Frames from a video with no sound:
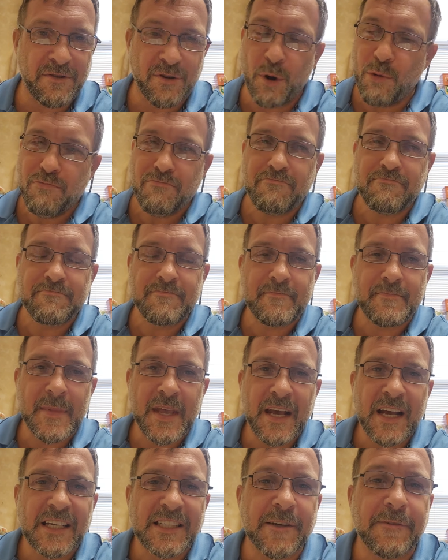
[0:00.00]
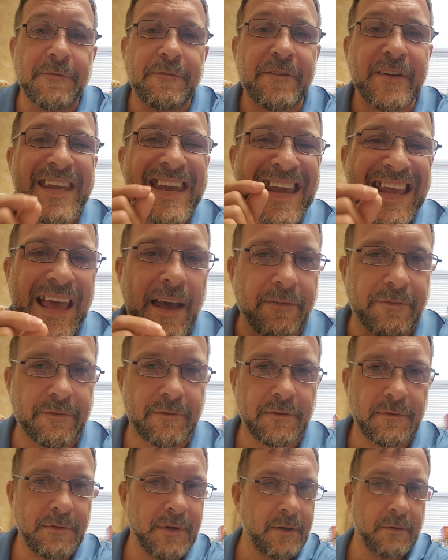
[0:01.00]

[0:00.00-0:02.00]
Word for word: No, nope. It's a free gift.